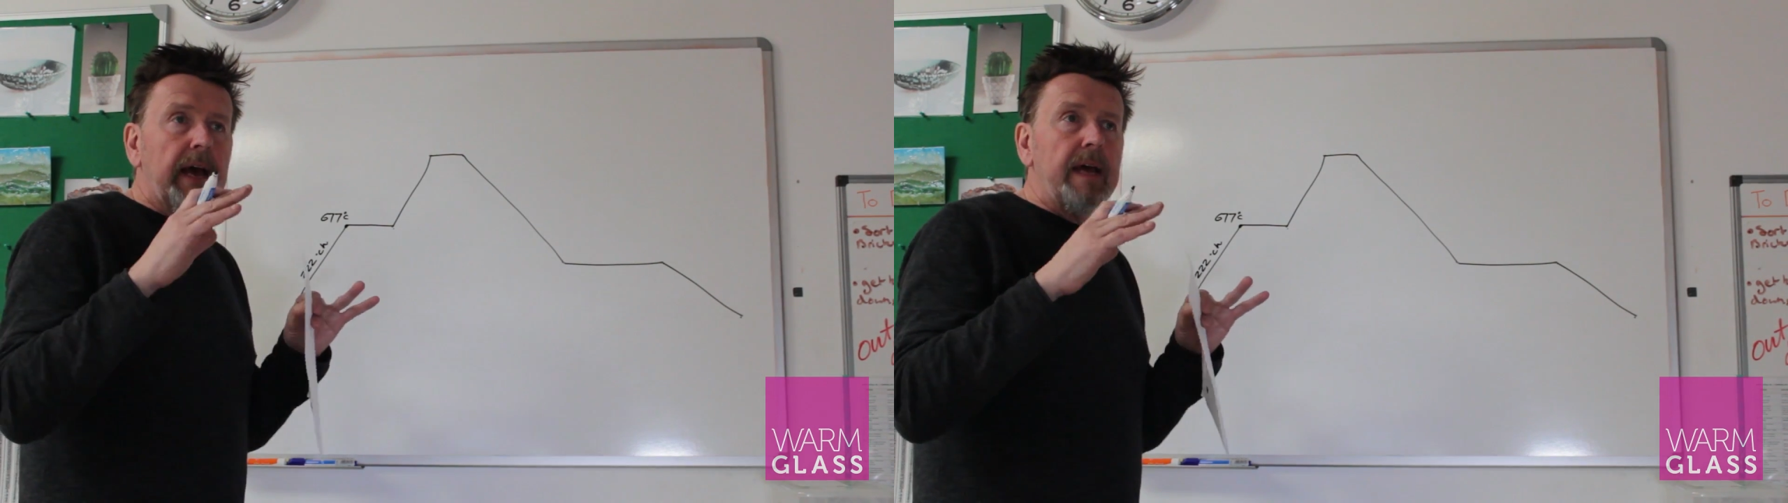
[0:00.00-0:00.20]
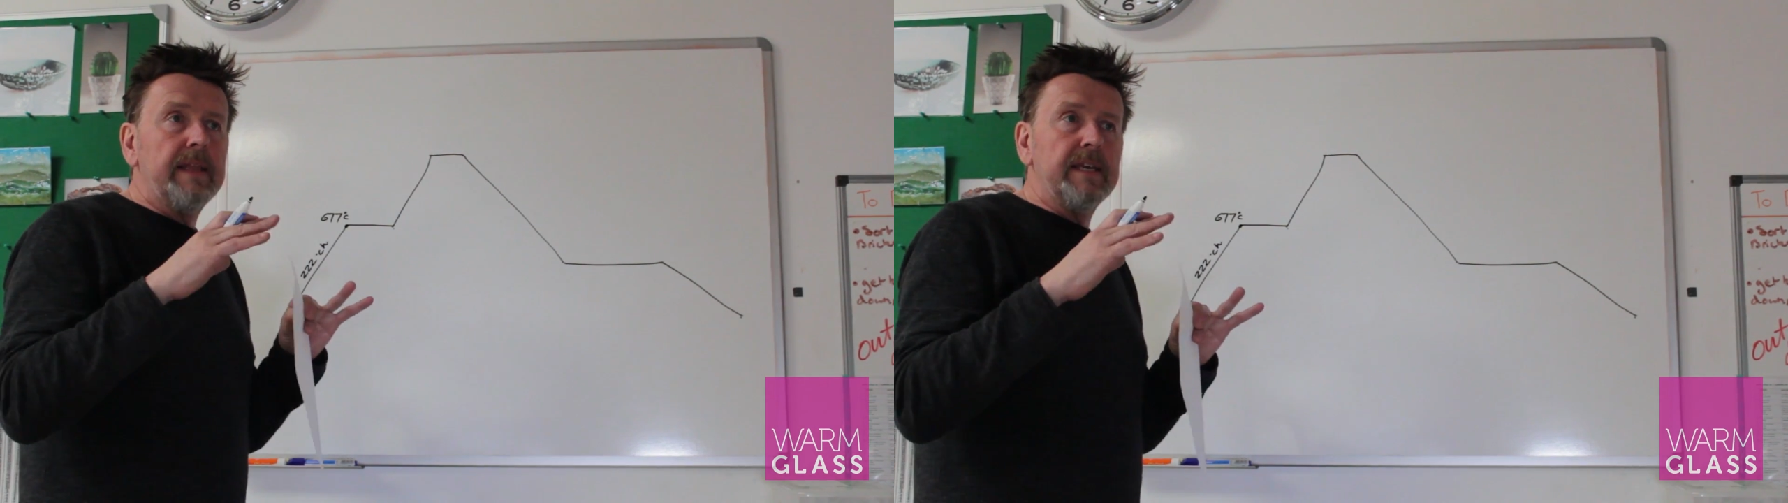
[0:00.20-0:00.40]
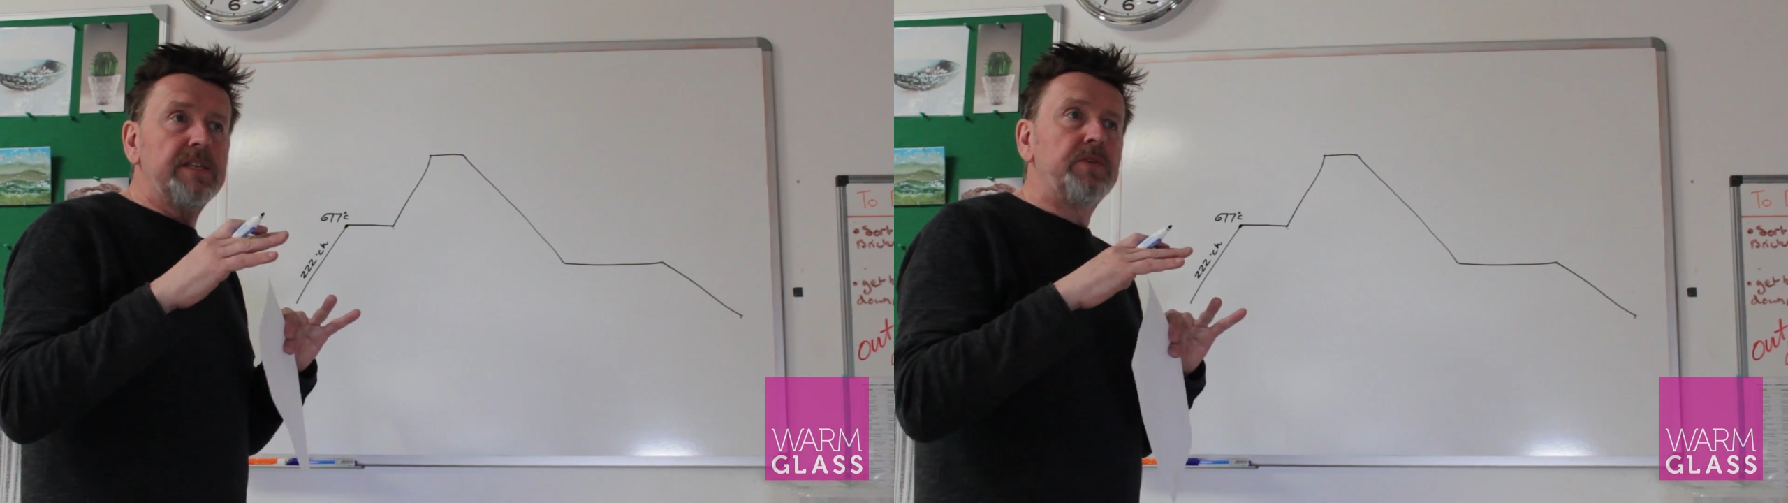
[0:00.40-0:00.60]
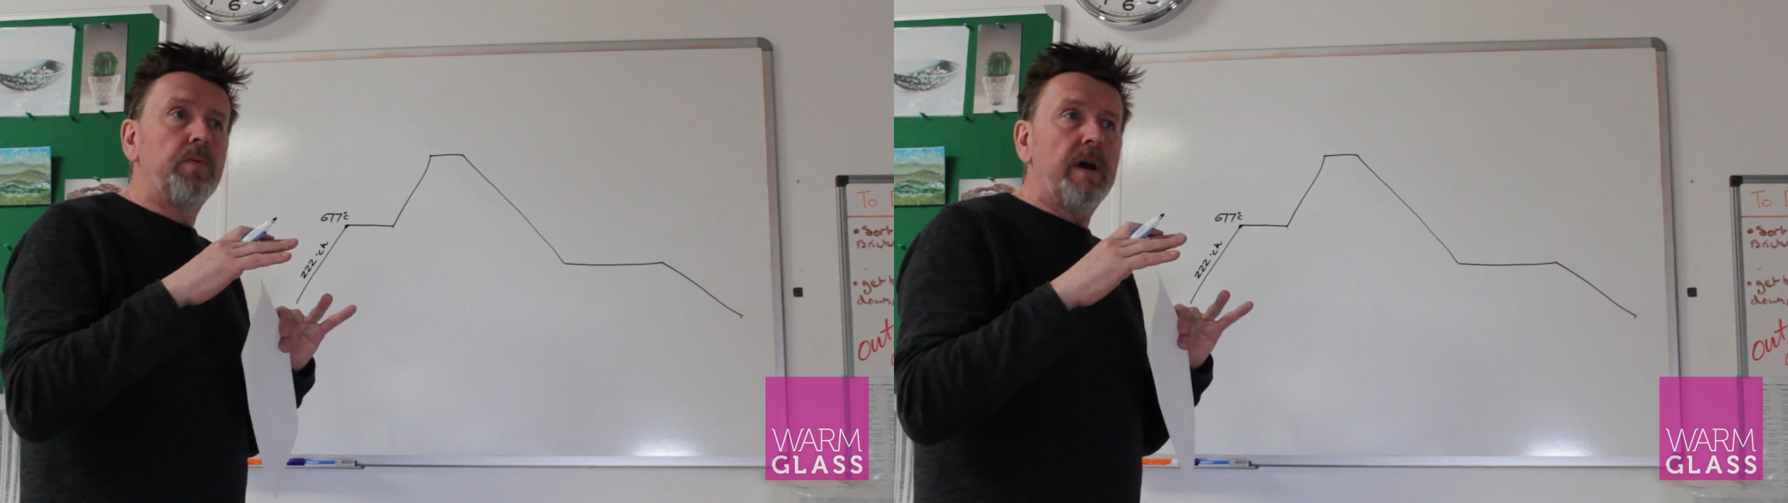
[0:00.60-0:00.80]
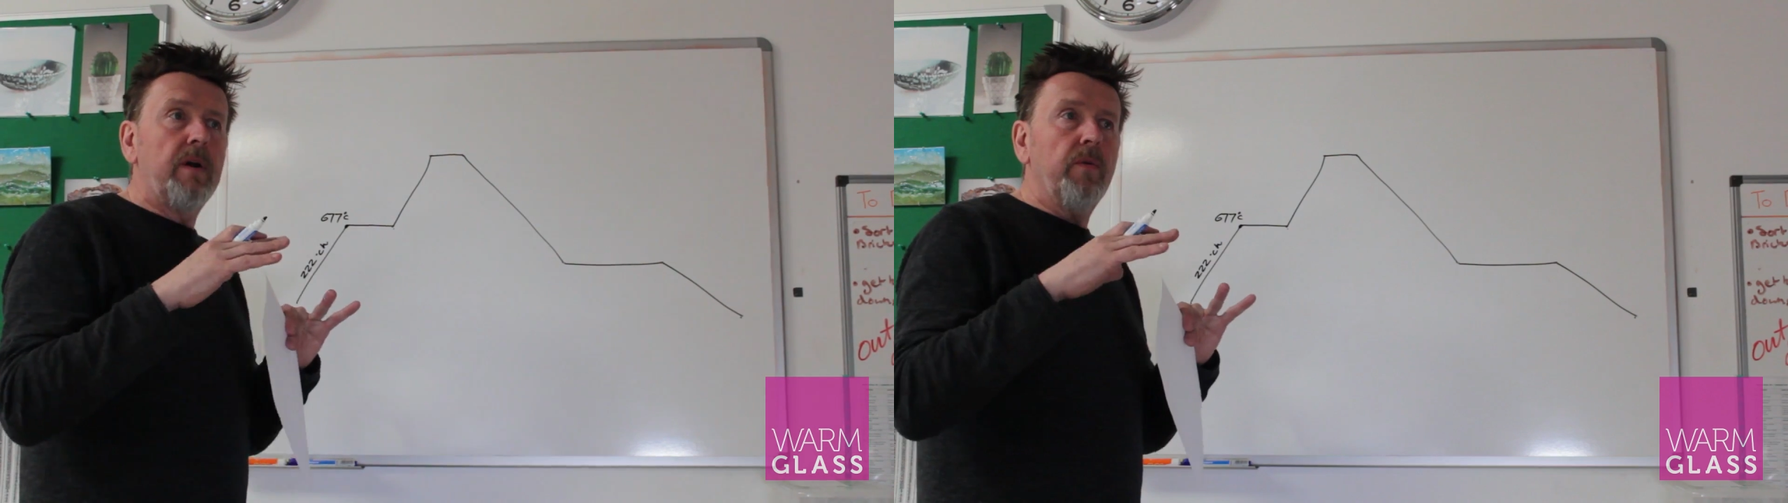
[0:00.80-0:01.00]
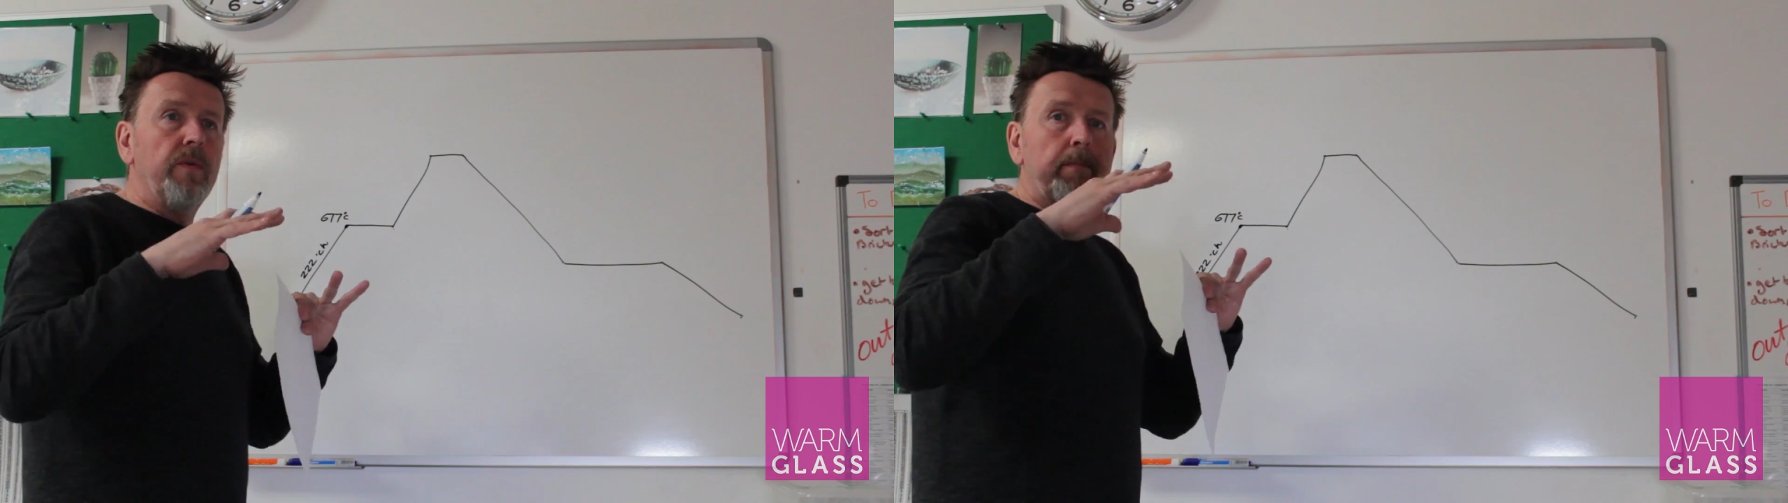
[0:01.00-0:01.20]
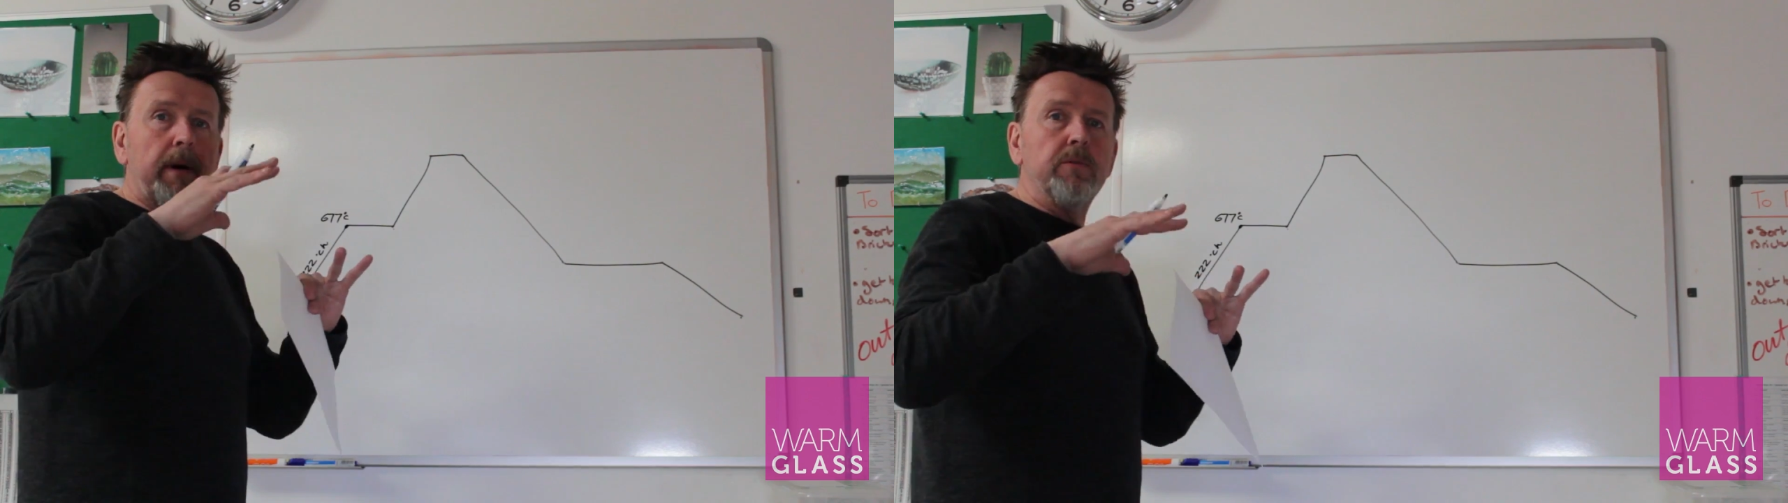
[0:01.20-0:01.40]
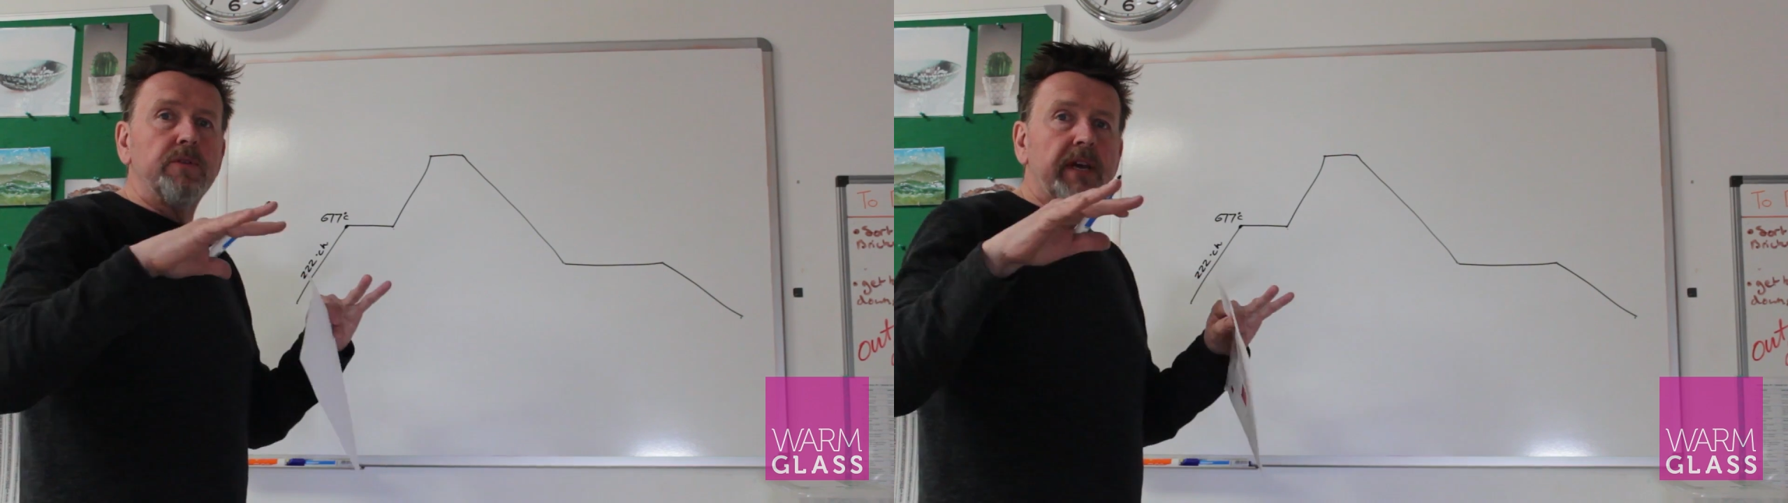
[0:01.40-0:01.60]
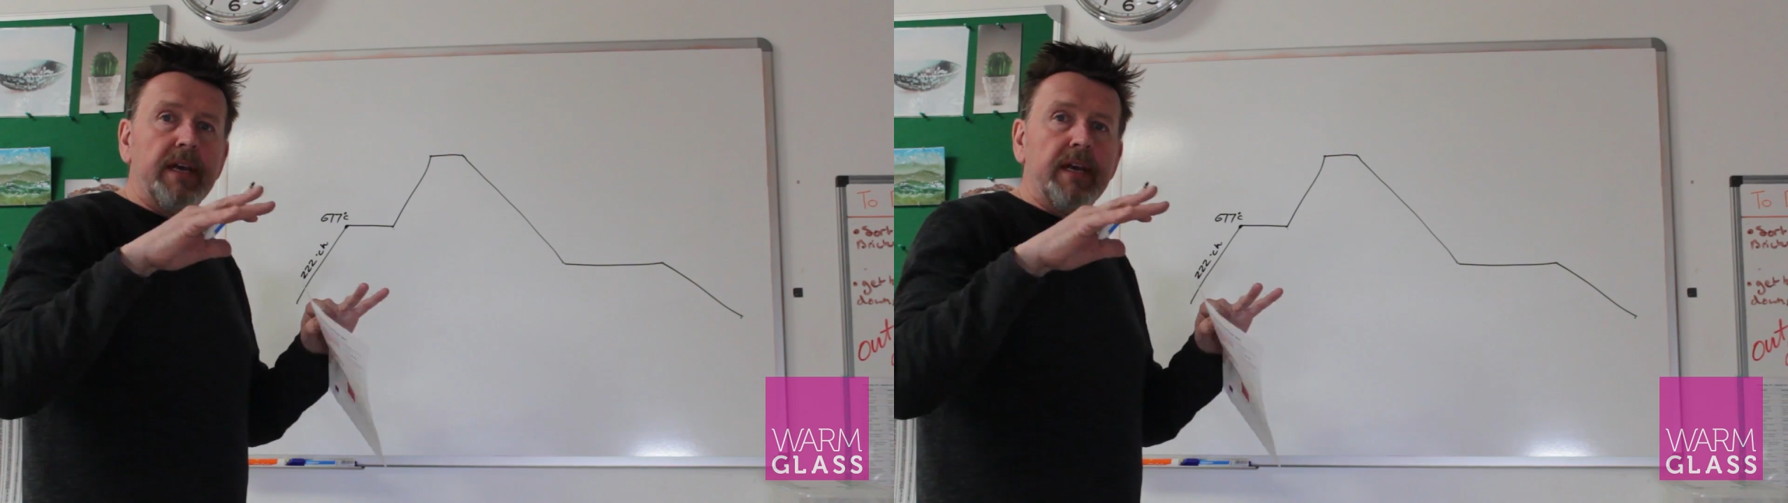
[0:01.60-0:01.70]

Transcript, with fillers: and this is where all the bubbles